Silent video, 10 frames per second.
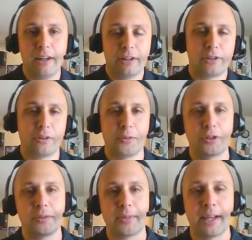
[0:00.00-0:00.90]
So
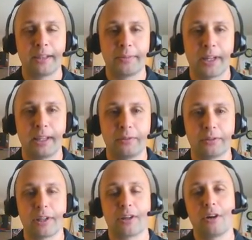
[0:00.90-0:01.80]
emergent
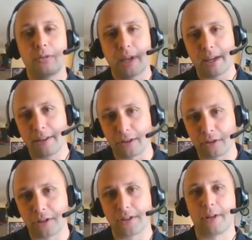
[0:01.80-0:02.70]
bilingual is like, okay, they're
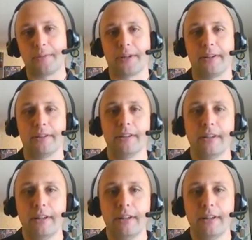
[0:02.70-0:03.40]
learning something.